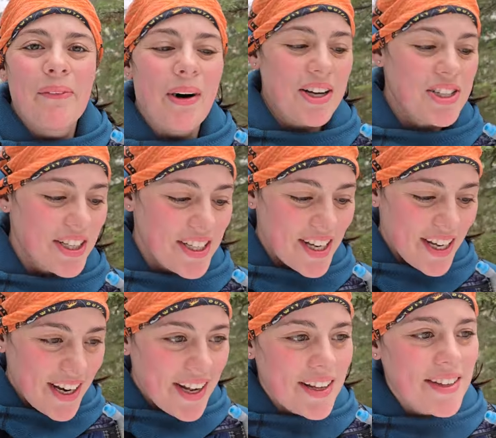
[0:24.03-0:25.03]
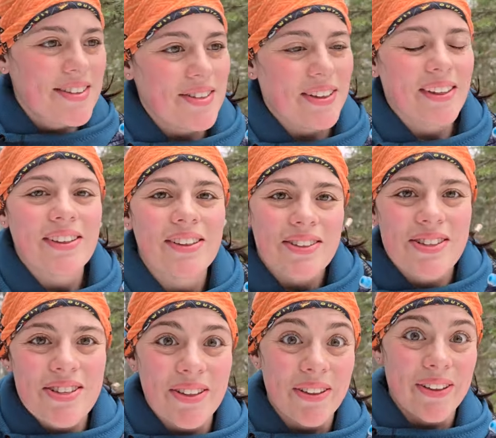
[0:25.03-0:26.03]
Washington, doing a little
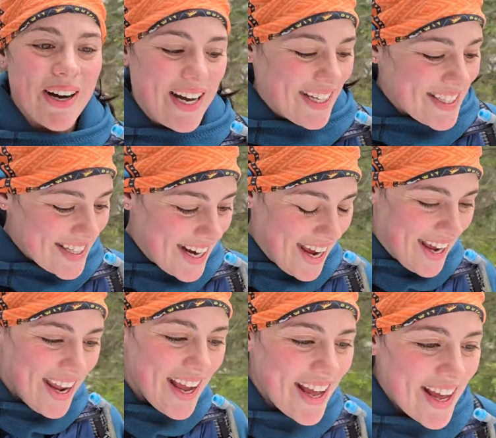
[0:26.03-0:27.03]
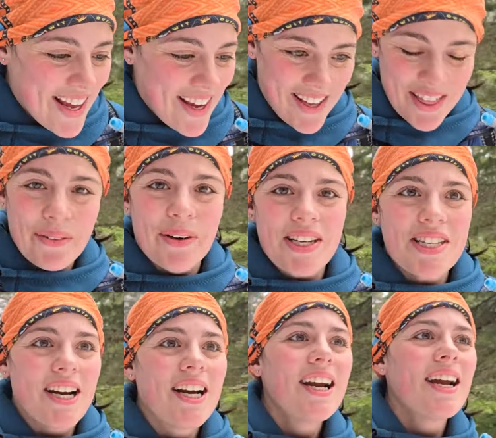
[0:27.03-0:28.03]
solo hike today in the
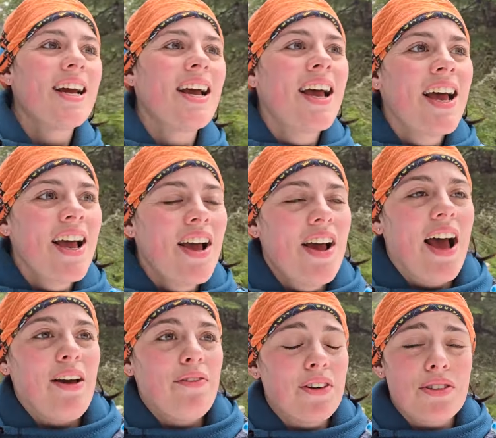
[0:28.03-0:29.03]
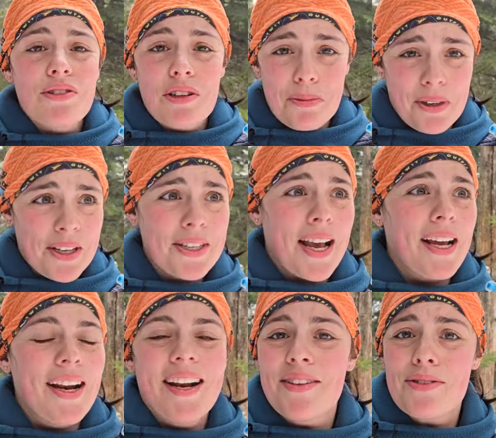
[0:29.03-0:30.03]
winter. I feel super
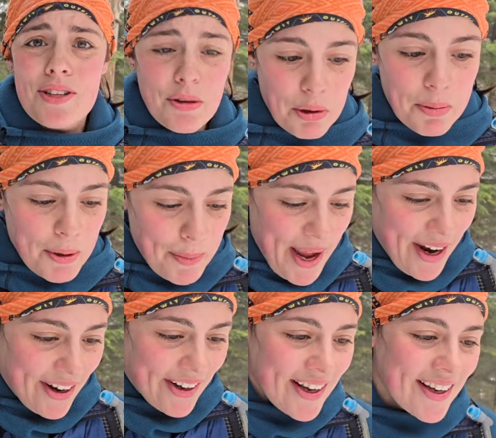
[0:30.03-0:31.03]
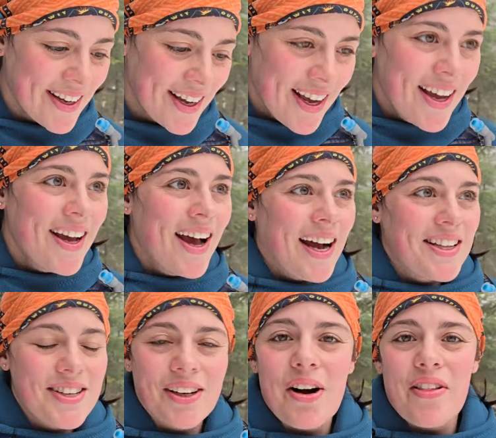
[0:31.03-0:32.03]
excited and super prepared. I
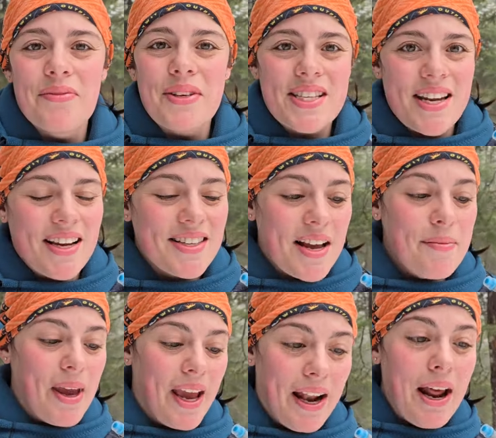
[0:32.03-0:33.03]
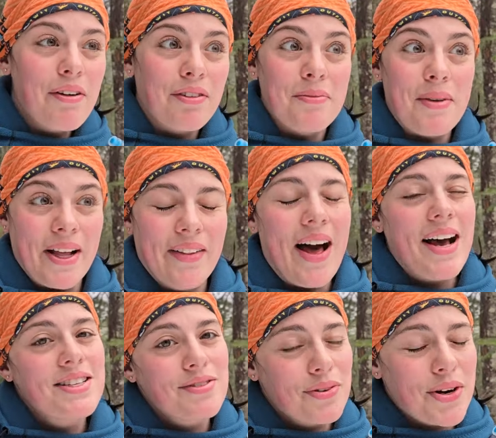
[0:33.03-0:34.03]
took all the mistakes I made from my
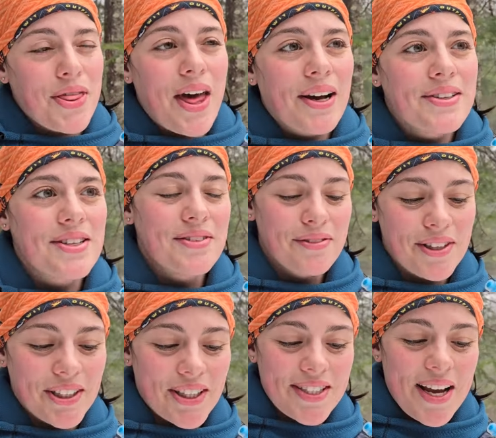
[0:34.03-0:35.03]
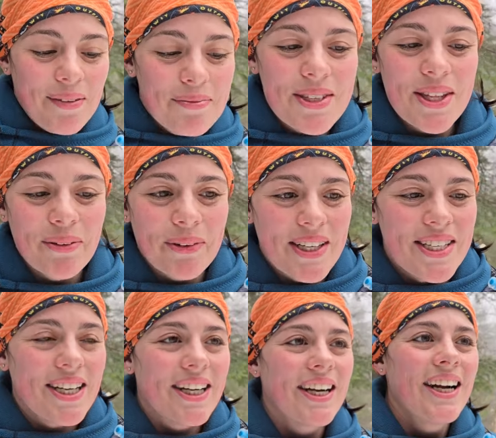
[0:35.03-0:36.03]
last 4,000 footer attempt in the
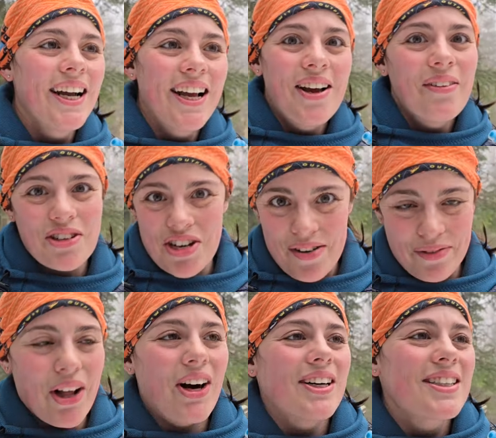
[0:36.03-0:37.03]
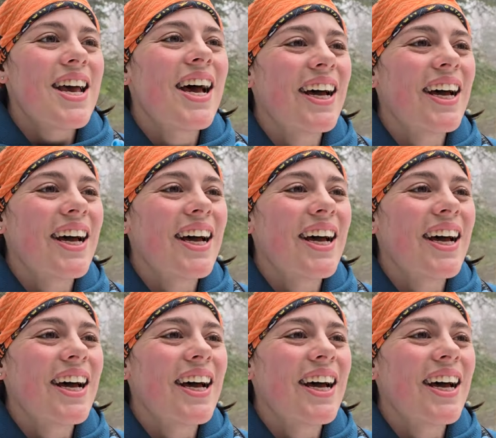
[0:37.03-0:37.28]
winter, which I vlogged.